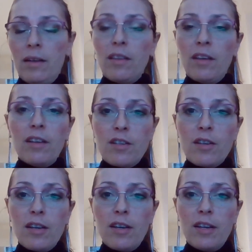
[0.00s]
think it's
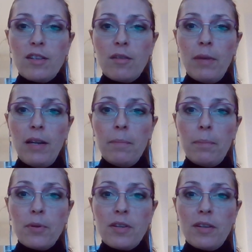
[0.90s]
a really
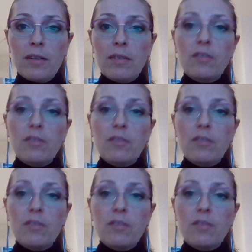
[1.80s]
important,